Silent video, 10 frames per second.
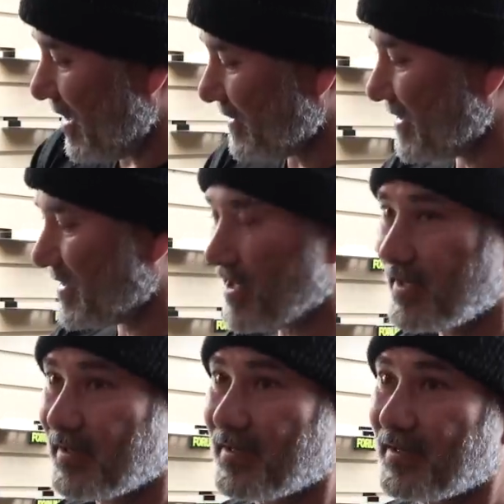I'll just
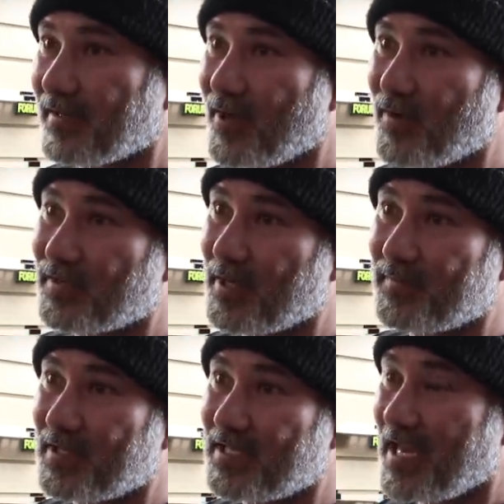start, go tip
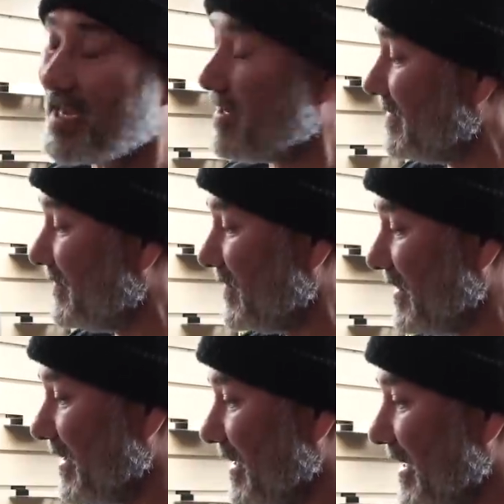to tail,
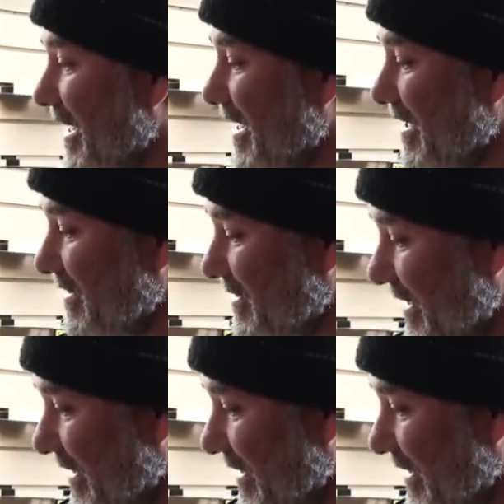and just